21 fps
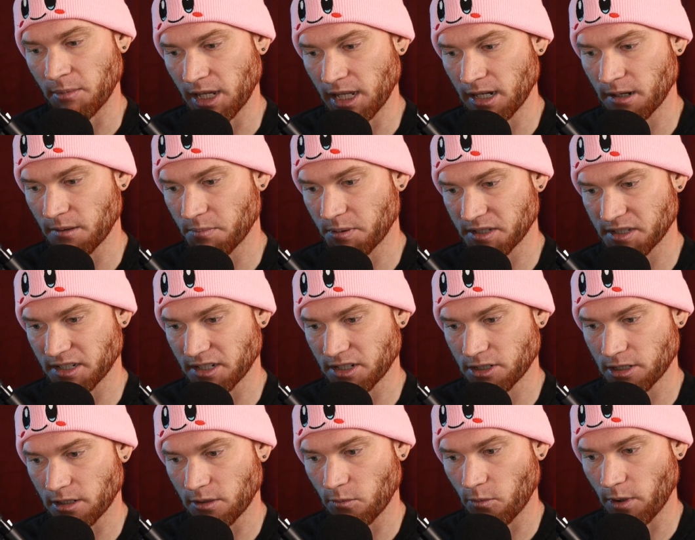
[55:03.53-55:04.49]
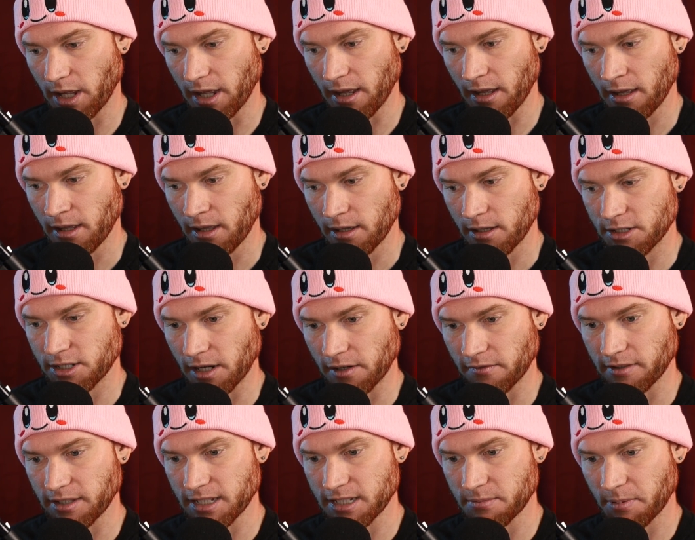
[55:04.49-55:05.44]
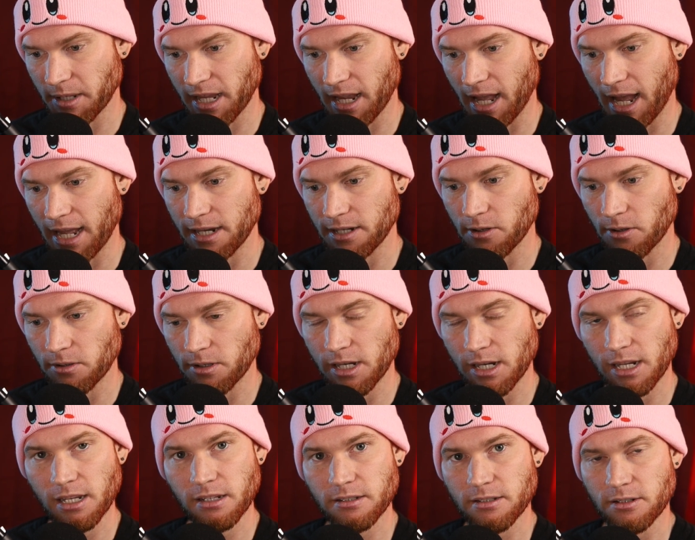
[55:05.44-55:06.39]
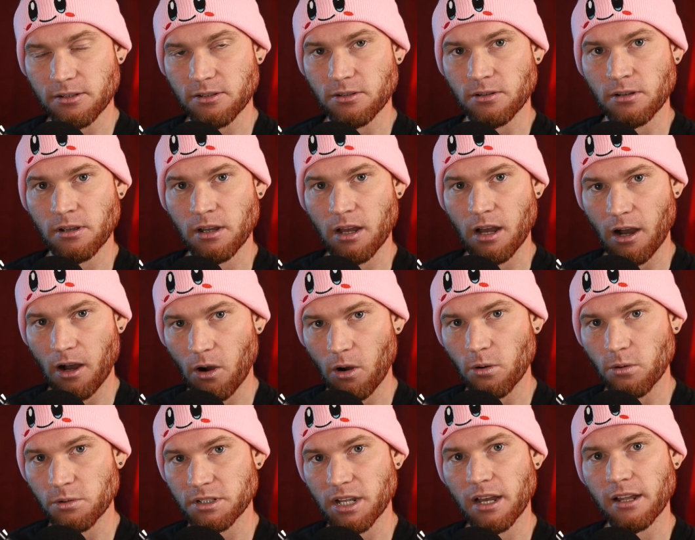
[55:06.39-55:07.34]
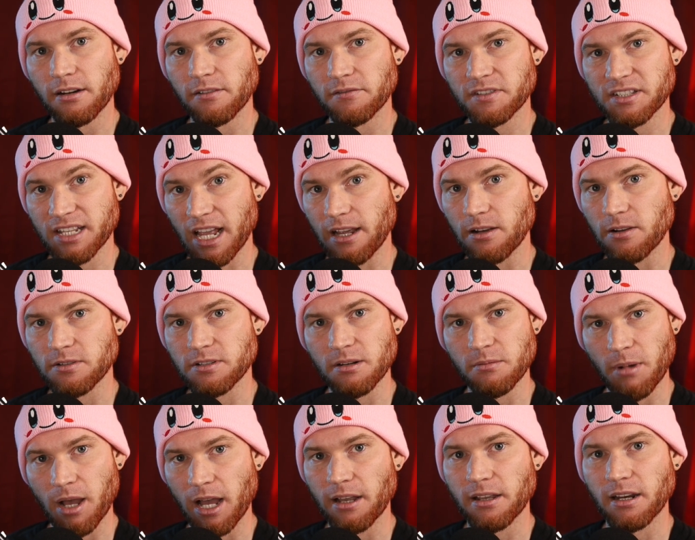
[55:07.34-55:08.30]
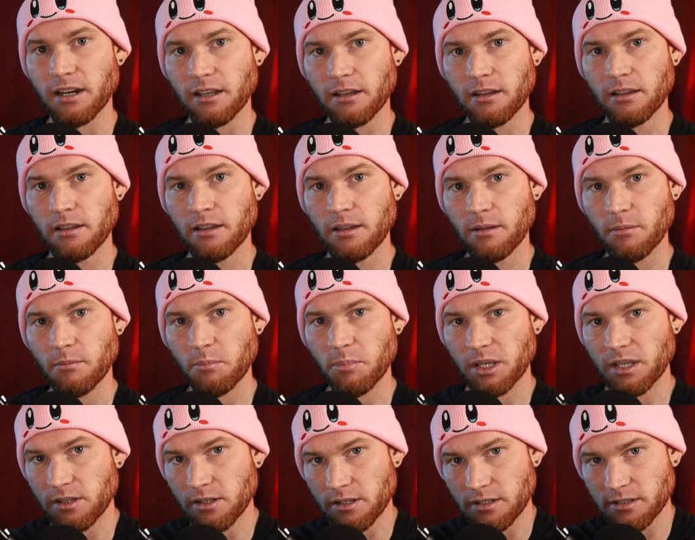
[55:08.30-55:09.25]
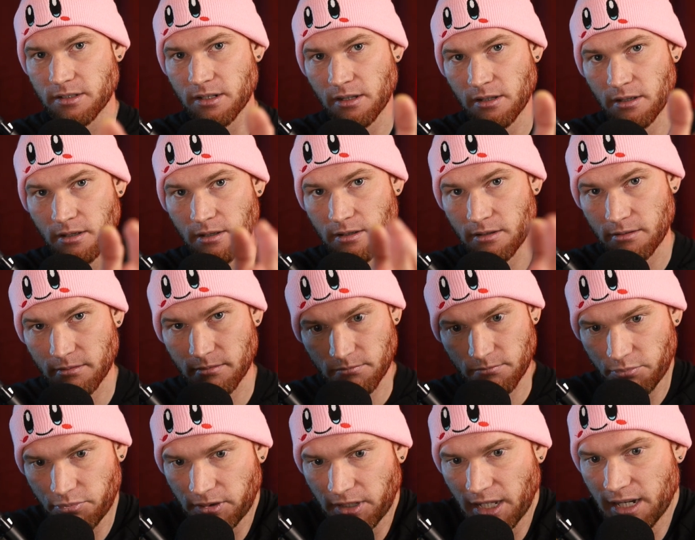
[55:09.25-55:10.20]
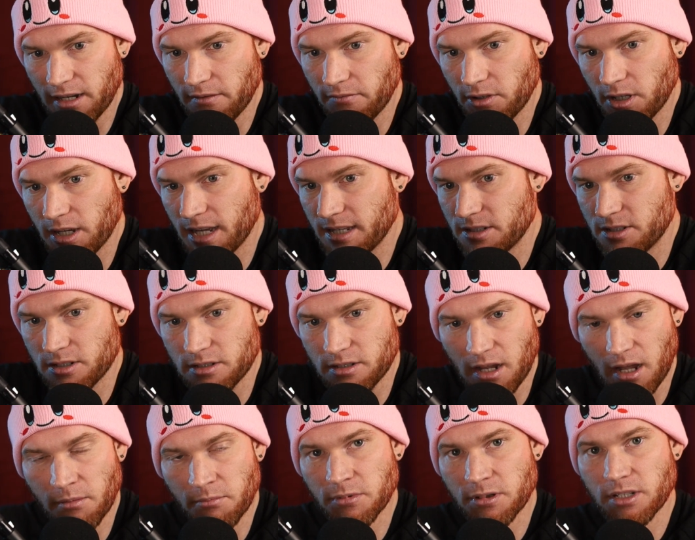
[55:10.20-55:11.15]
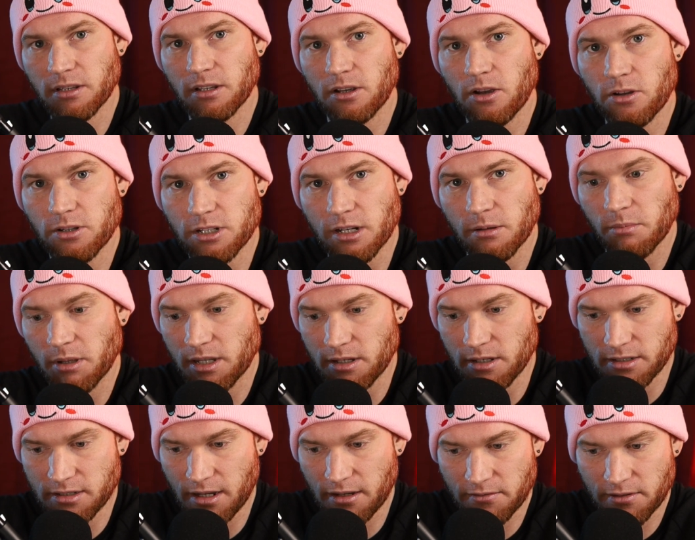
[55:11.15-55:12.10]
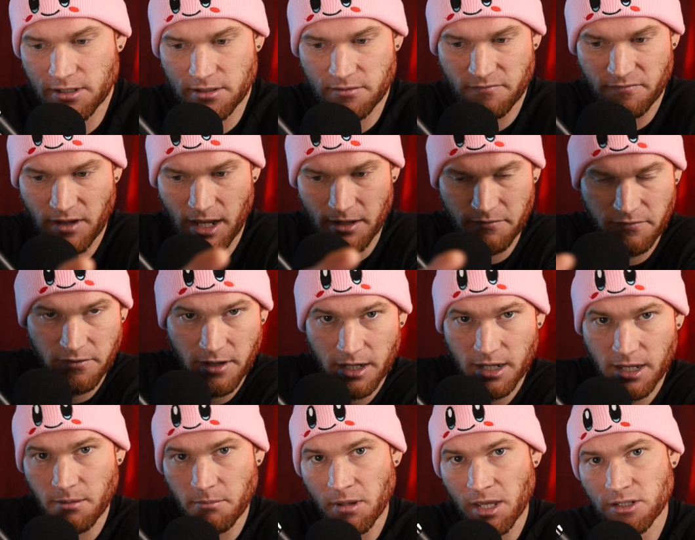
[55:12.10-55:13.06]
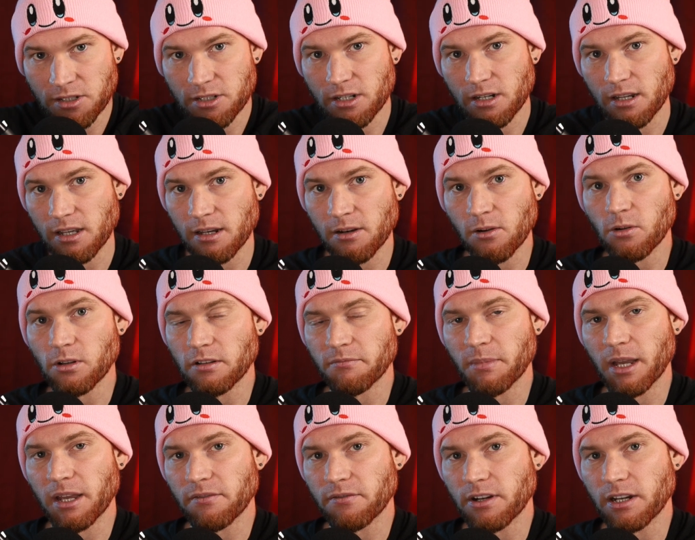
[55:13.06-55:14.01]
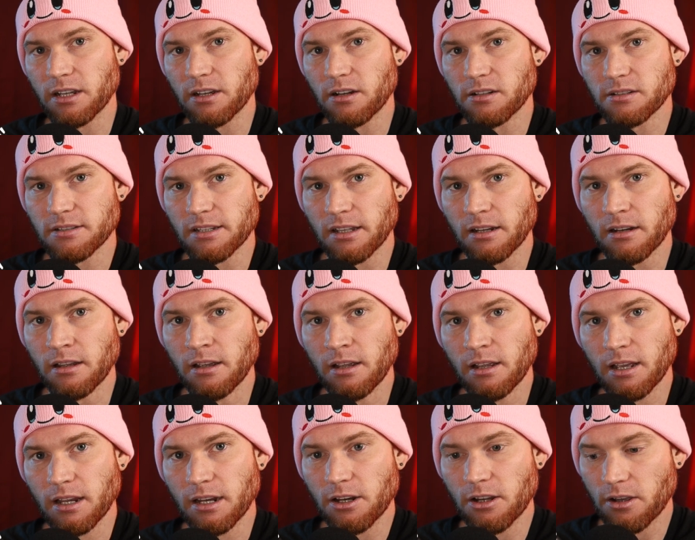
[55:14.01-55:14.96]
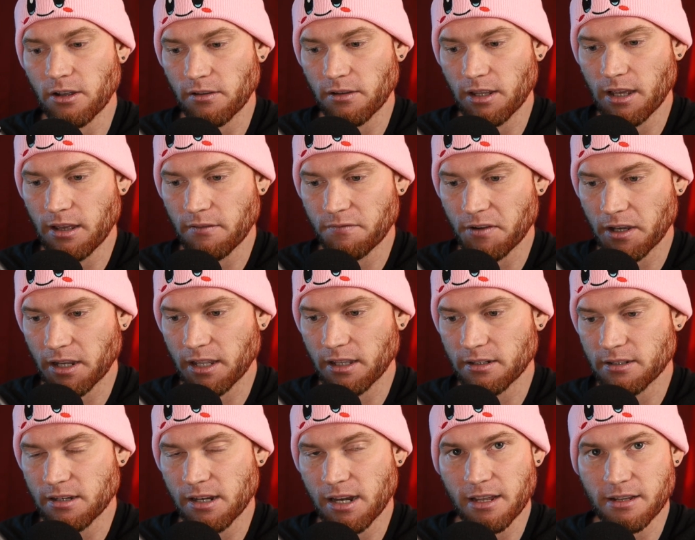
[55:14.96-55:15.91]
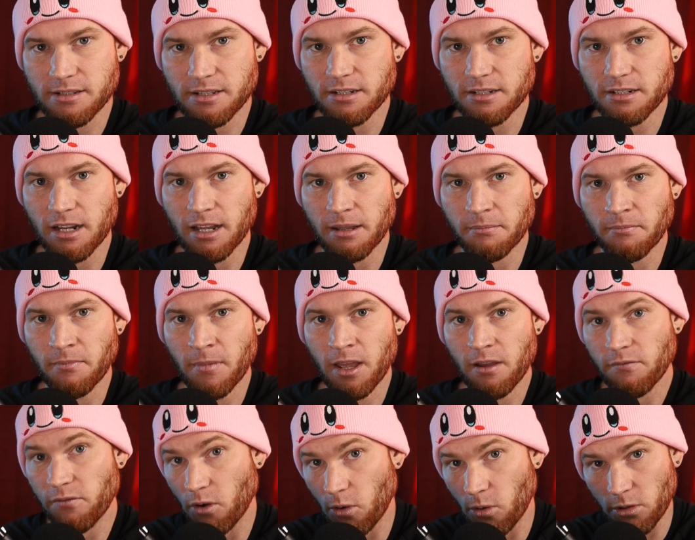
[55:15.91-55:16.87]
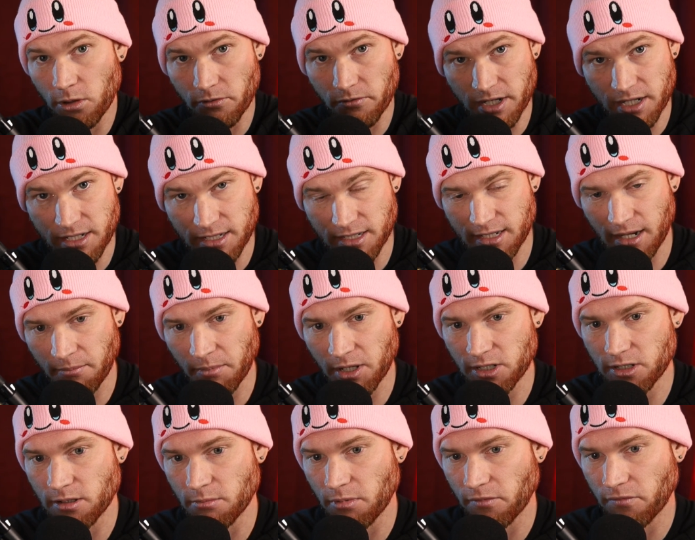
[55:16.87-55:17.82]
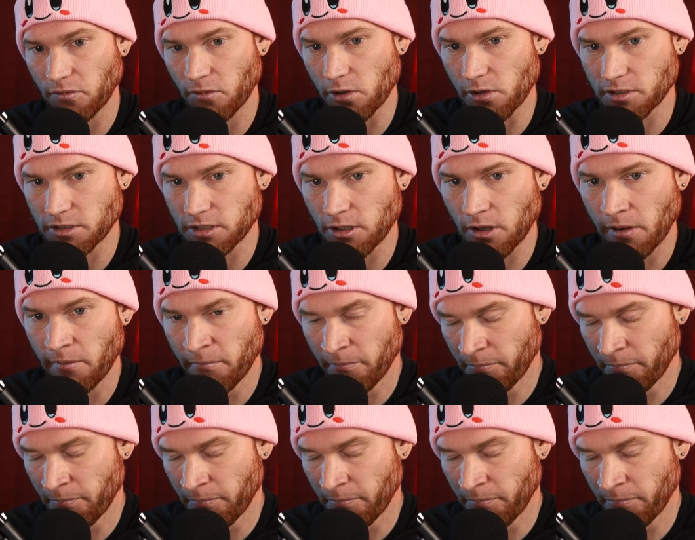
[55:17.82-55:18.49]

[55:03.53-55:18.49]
in a position where, generally speaking, I don't need to do a whole ton of sales and marketing because plenty of you guys just come to the coaching because I fucking mention it in all of my free content. And you go, yeah, fuck it, now's the time for all the reasons I mentioned before. So